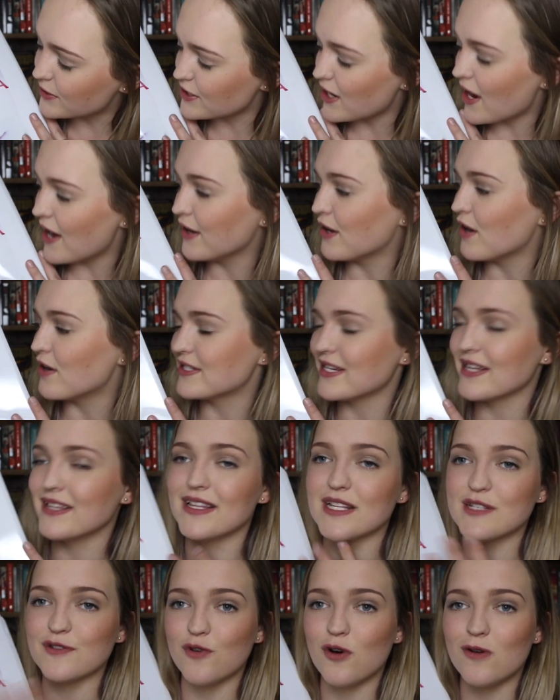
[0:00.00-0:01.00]
which I got
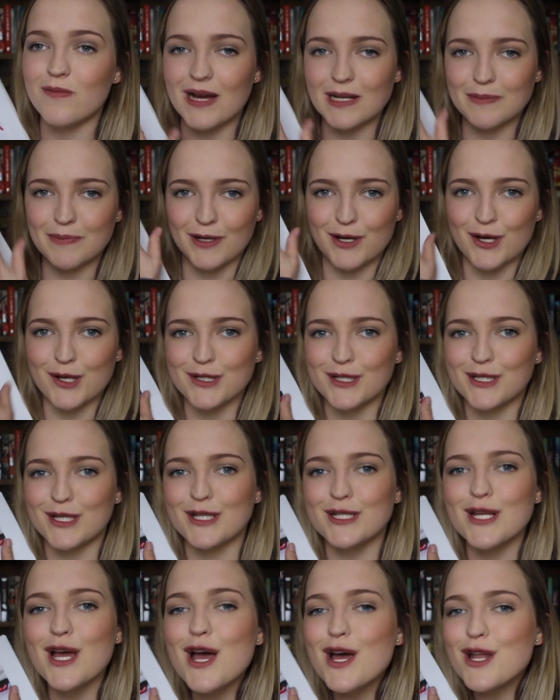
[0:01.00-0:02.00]
in this format because it
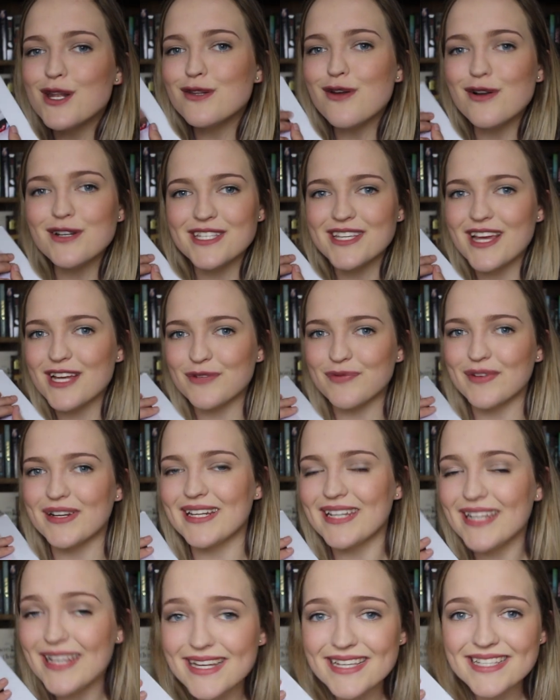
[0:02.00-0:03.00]
is not yet
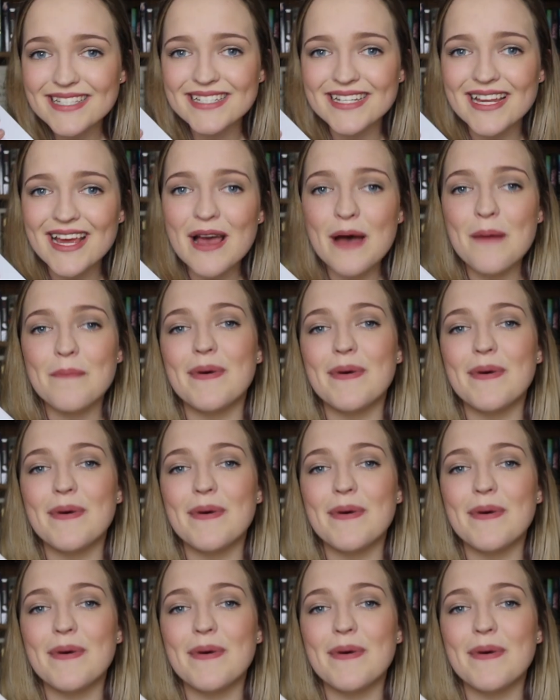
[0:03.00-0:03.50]
released,